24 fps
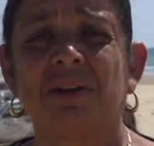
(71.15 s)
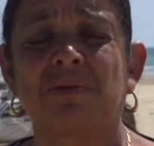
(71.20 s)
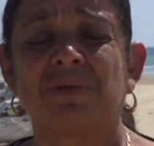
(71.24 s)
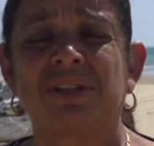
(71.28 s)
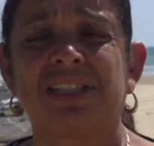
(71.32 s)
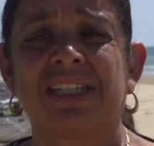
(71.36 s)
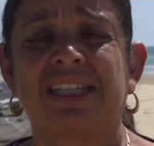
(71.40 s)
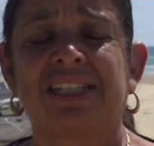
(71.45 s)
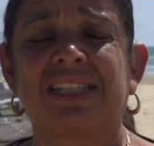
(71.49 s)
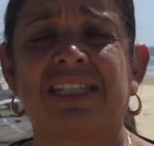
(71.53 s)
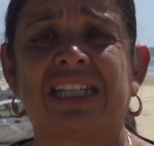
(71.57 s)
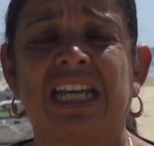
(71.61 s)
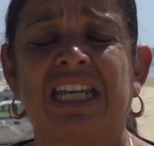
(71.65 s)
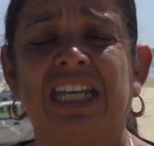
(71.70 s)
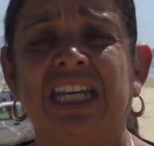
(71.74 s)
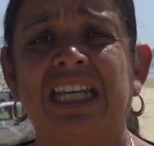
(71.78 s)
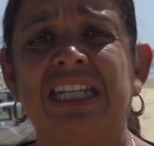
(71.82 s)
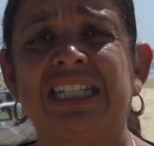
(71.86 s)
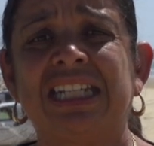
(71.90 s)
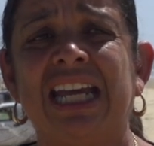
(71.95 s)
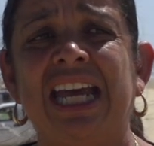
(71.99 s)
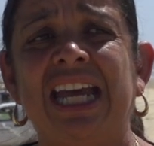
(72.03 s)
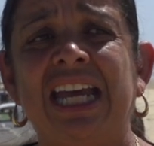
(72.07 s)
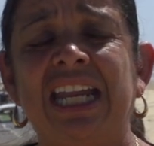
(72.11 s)
there was a study
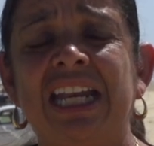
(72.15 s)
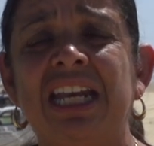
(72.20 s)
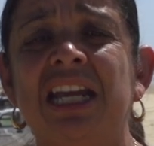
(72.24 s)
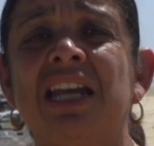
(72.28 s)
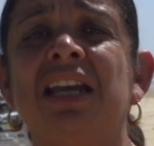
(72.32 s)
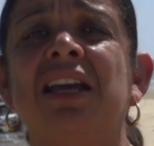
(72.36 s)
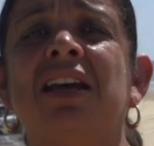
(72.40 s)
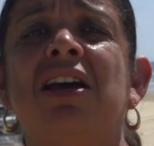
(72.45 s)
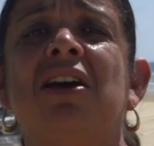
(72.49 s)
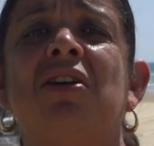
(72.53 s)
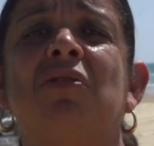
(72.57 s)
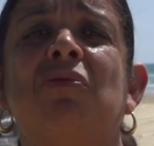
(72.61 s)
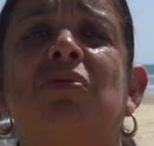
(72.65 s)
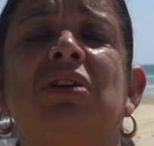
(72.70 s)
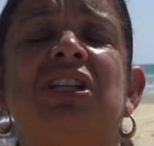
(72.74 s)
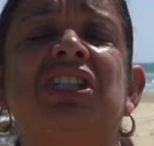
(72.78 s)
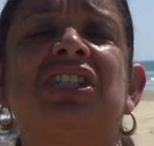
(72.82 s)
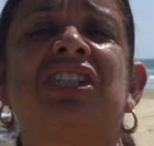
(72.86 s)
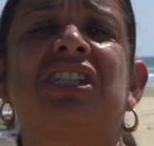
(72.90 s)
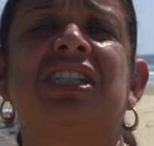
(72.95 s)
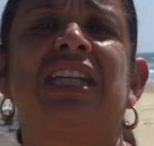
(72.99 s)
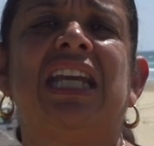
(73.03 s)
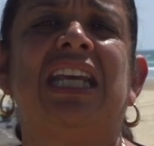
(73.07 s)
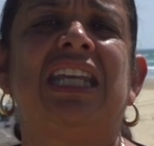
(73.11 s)
done which
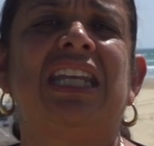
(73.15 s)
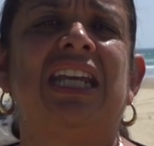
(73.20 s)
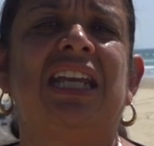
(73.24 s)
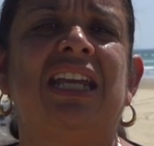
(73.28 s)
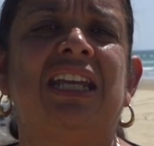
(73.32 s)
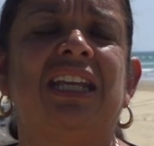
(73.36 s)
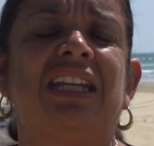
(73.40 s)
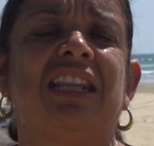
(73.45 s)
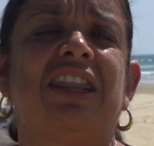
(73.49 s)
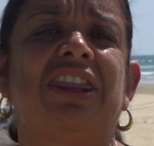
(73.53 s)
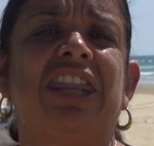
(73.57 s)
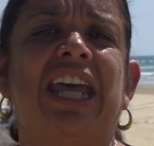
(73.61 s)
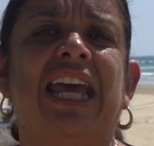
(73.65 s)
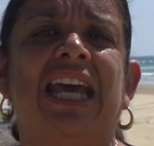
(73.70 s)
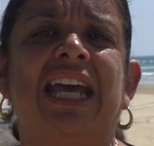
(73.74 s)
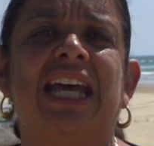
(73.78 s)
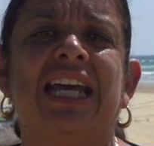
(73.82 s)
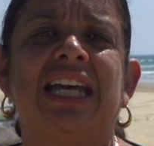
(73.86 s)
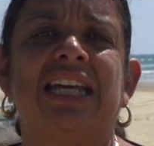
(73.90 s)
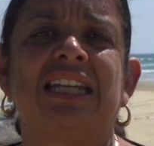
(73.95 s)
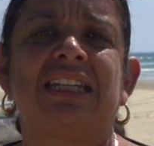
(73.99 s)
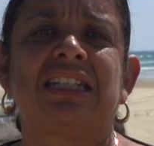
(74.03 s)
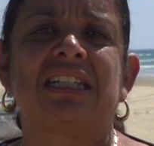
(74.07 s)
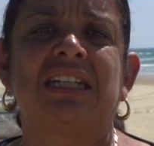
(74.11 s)
stated
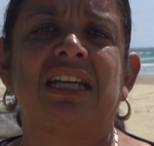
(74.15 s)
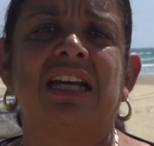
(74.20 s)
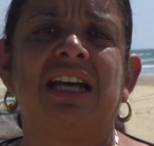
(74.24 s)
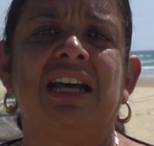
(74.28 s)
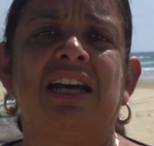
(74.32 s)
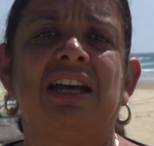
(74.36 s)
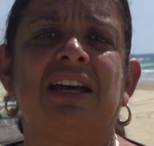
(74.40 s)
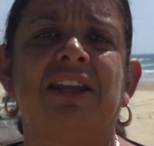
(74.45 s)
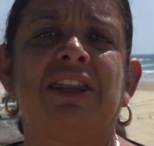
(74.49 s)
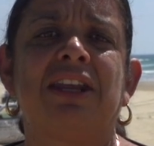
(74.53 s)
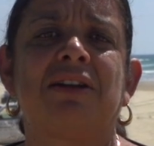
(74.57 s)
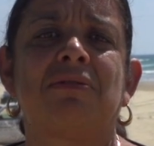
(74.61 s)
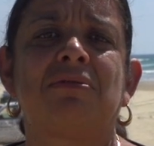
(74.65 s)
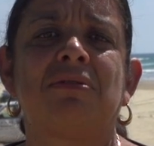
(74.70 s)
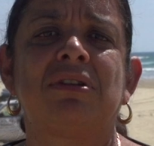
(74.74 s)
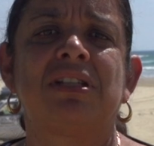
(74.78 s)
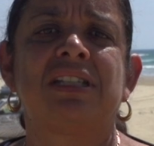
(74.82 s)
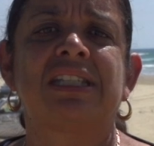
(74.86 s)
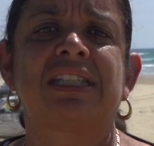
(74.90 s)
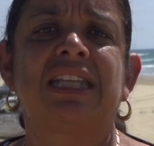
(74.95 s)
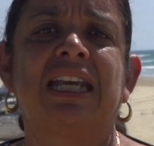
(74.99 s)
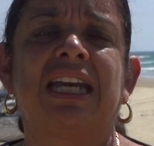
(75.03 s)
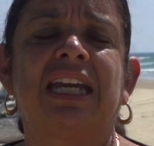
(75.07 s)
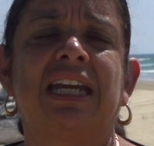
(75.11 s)
that uh, there
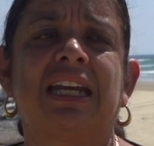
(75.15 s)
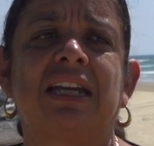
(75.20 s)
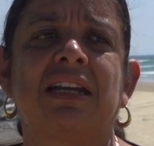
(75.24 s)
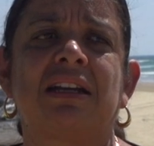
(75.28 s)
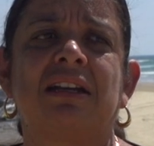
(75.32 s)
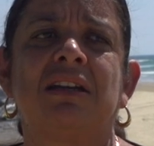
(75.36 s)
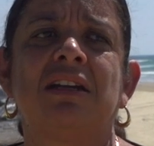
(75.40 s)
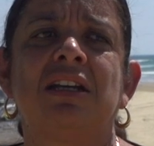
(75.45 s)
was like